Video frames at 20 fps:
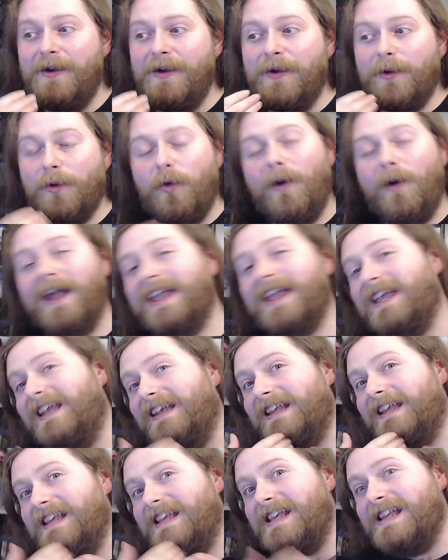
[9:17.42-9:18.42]
quick,
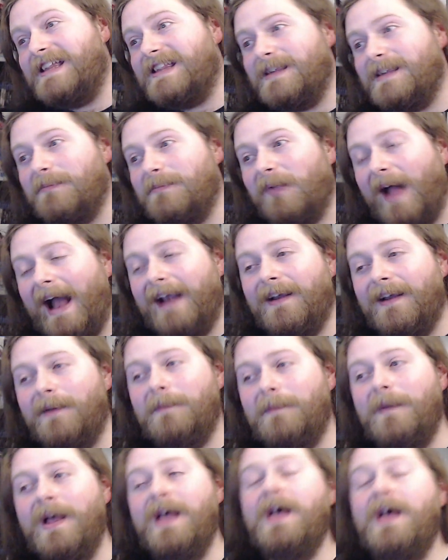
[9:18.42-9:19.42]
and easy
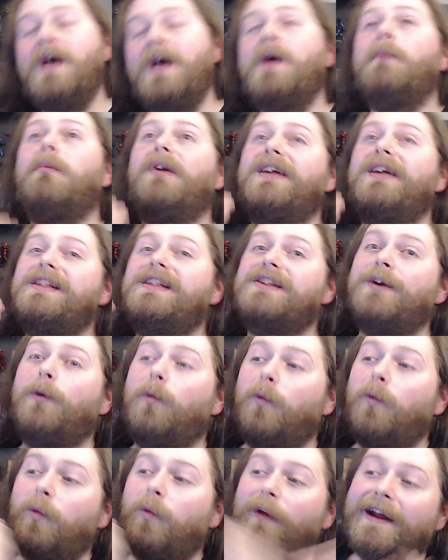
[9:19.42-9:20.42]
platinum, but it's a
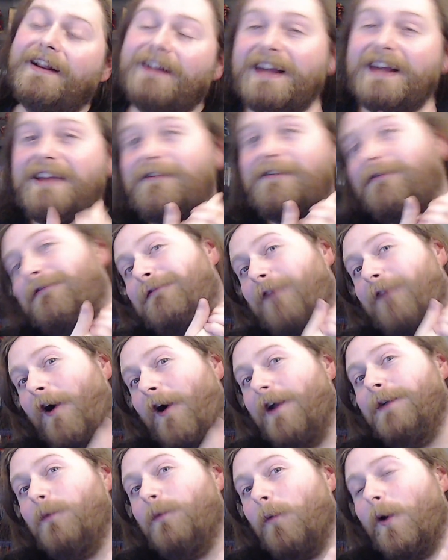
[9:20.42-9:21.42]
really
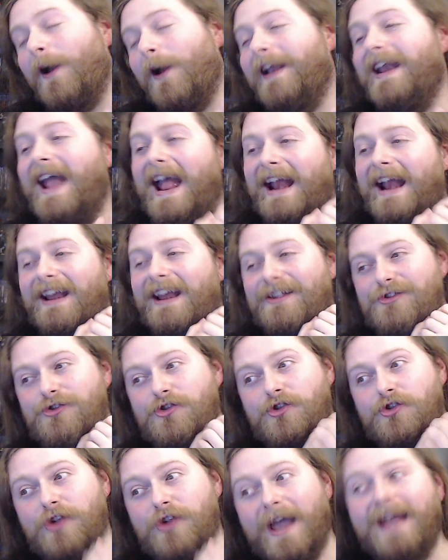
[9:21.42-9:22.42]
fun one and a
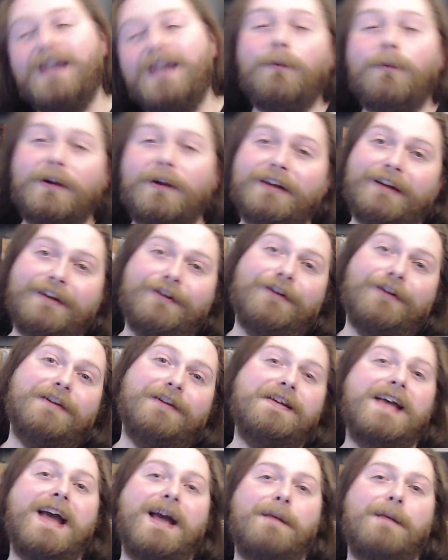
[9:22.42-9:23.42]
genuinely good
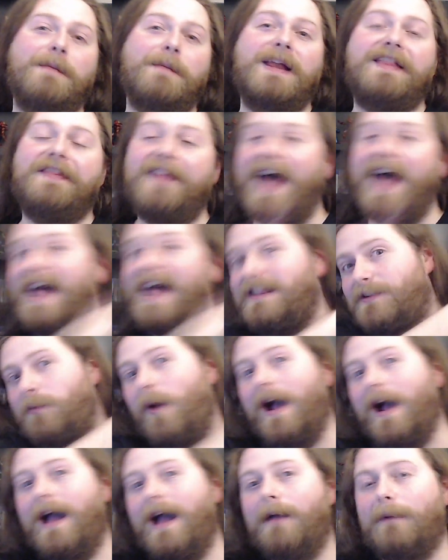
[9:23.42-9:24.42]
game, and that's
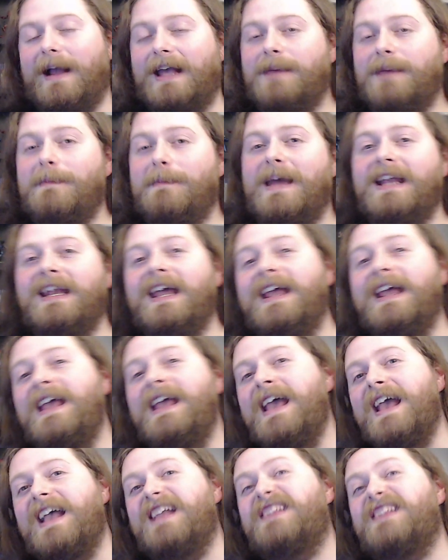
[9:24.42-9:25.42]
why I recommend it
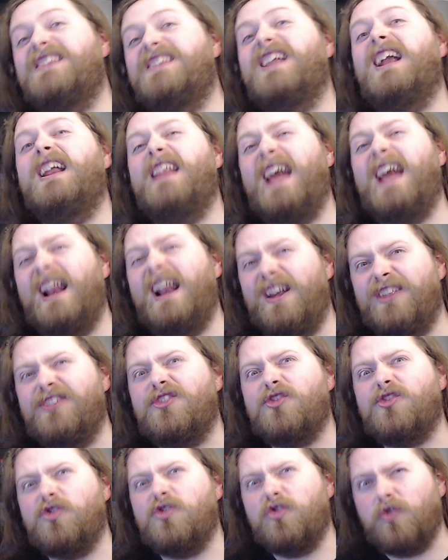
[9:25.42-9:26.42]
instead of that other
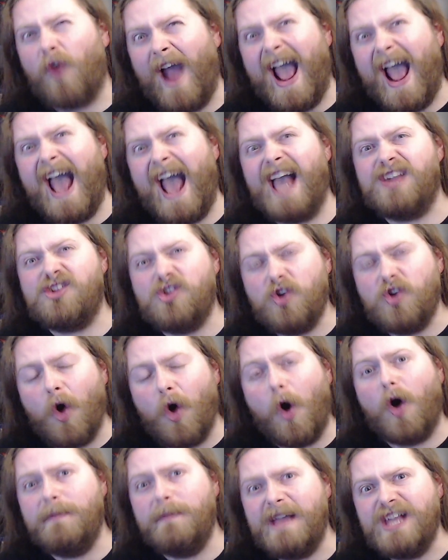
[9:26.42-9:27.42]
trash
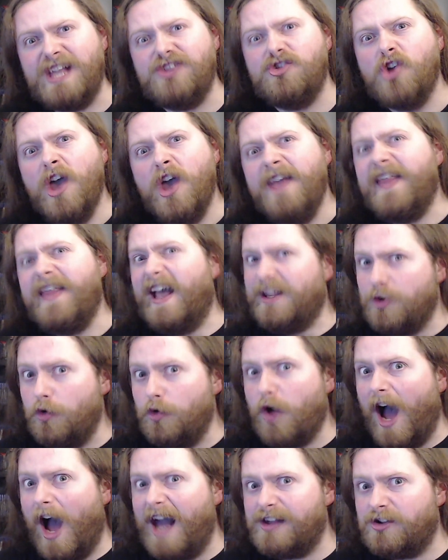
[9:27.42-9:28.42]
garbage that you
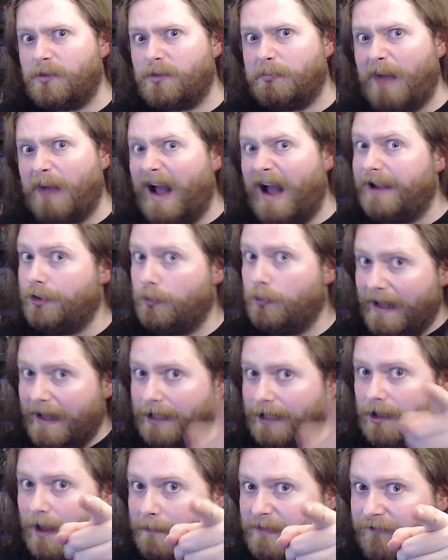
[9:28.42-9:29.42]
guys are buying. You
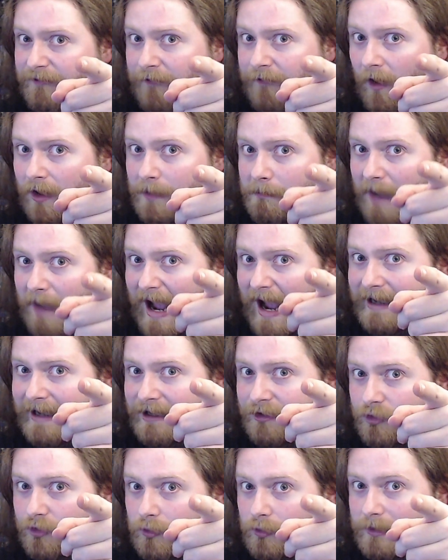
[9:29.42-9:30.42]
better not be fucking buying
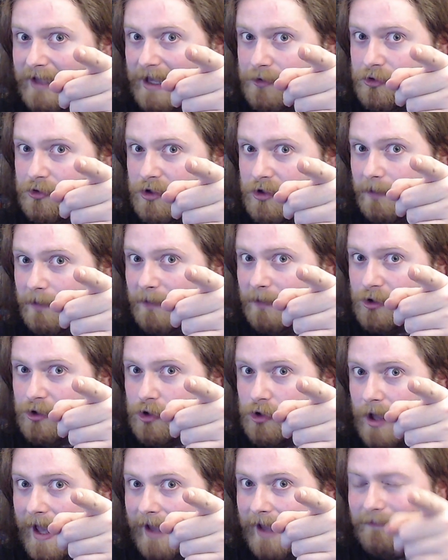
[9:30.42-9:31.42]
and doing that shit in my
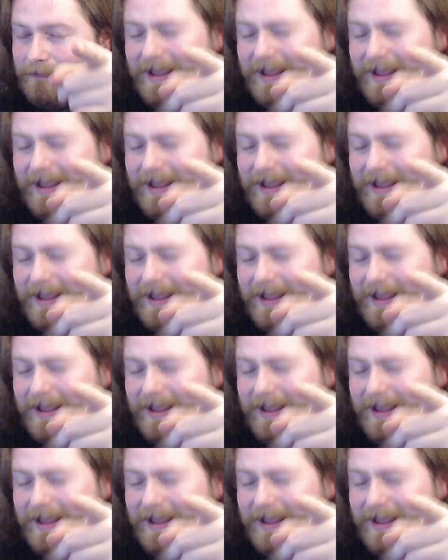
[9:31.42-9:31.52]
chat.